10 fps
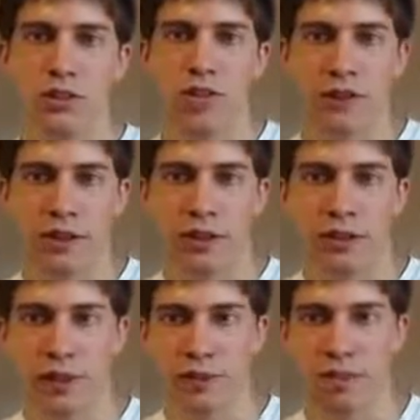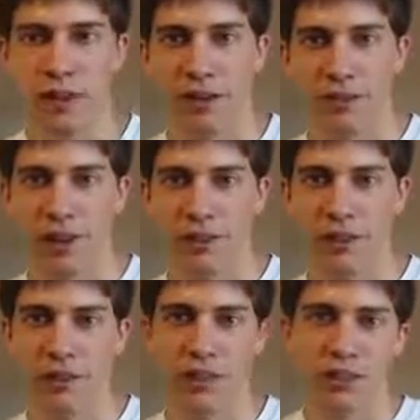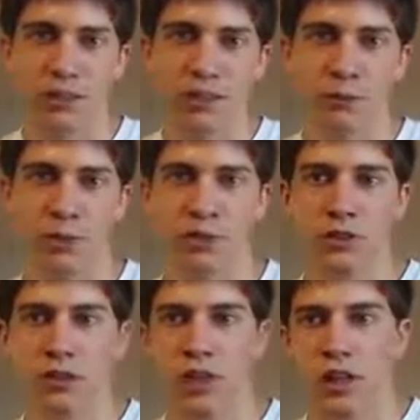That matter, you can get the 5 gigahertz on these CPUs.